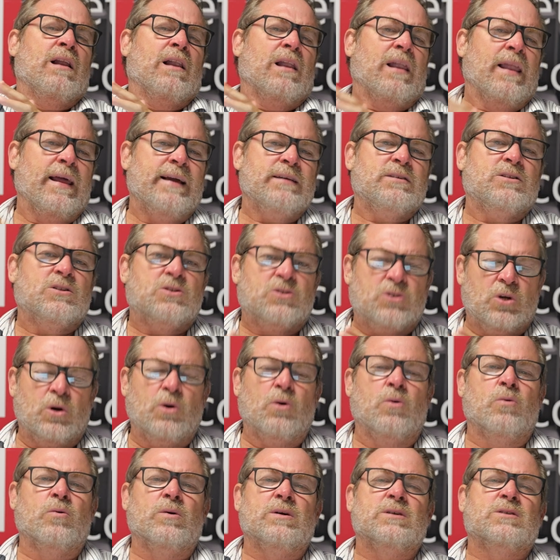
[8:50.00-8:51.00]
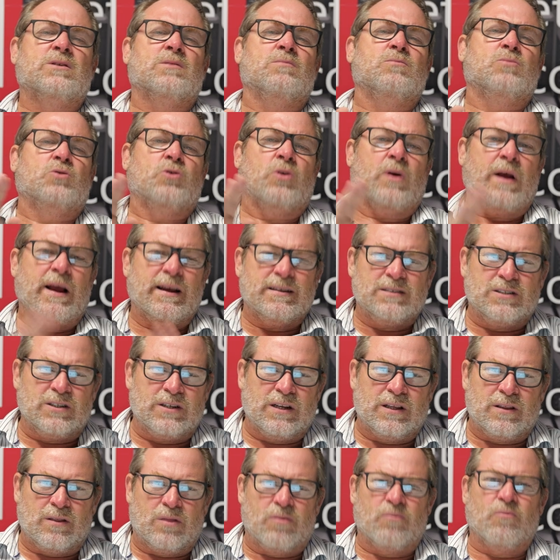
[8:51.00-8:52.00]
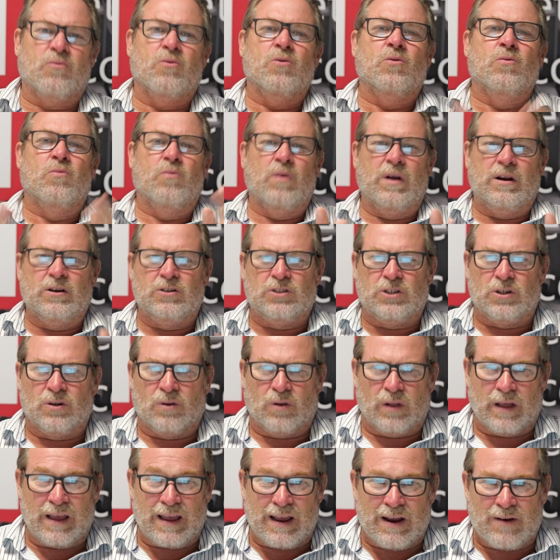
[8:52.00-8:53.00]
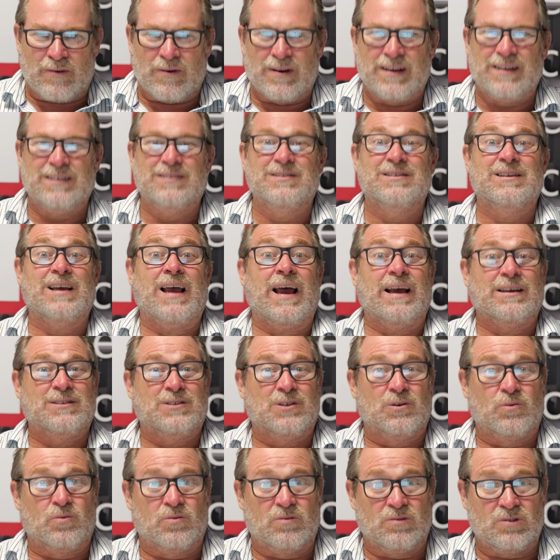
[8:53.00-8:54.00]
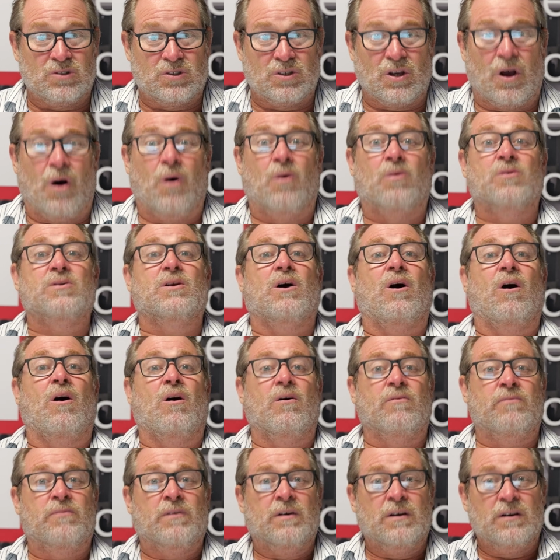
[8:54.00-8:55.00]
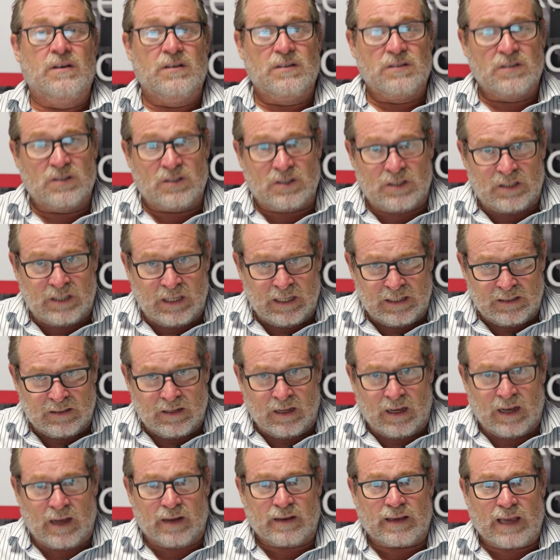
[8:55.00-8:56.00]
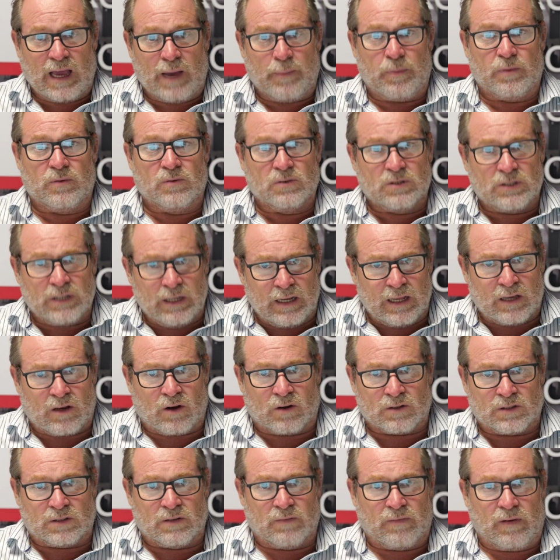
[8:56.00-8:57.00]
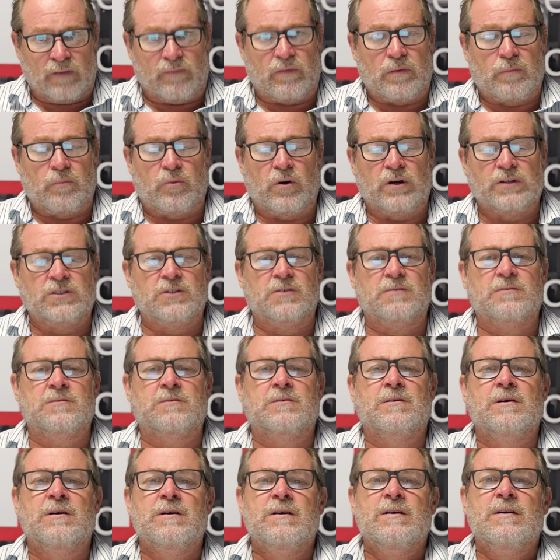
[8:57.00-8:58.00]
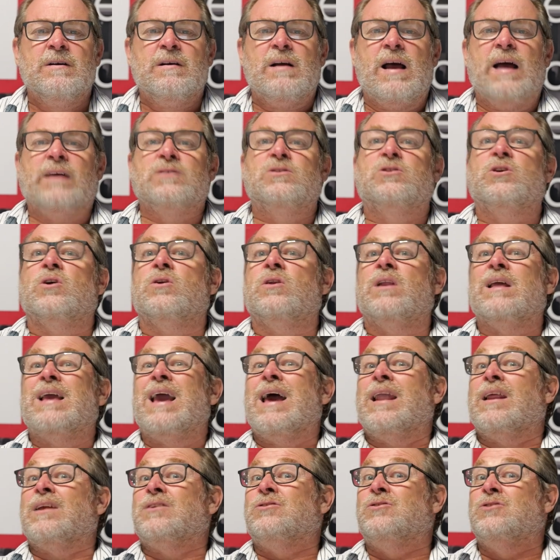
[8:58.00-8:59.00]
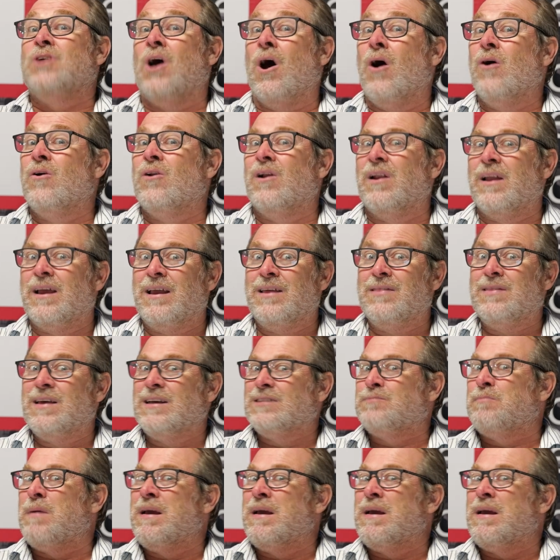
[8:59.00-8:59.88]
less tourism transiting through regional areas as a result of capital city cost of living pressures. And certainly anecdotally, there's